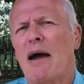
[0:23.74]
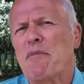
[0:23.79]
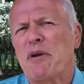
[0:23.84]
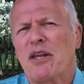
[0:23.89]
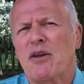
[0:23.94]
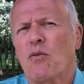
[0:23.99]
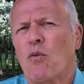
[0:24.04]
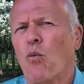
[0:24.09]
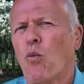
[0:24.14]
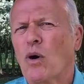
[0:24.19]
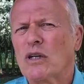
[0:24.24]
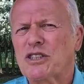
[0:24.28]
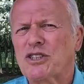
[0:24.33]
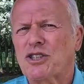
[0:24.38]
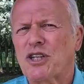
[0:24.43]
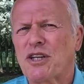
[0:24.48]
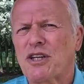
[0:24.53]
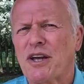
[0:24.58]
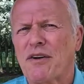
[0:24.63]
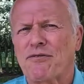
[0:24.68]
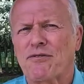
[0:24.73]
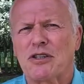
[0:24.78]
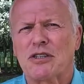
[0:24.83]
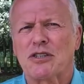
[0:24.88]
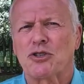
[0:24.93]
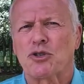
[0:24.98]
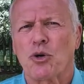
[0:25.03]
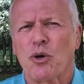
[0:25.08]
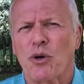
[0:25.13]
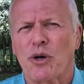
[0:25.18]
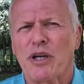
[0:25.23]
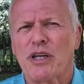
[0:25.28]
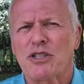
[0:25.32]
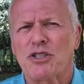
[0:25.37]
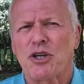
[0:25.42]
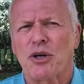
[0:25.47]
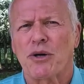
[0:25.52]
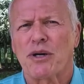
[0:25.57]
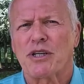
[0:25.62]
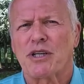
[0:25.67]
I mean, what's the difference, or is
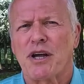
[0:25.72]
there a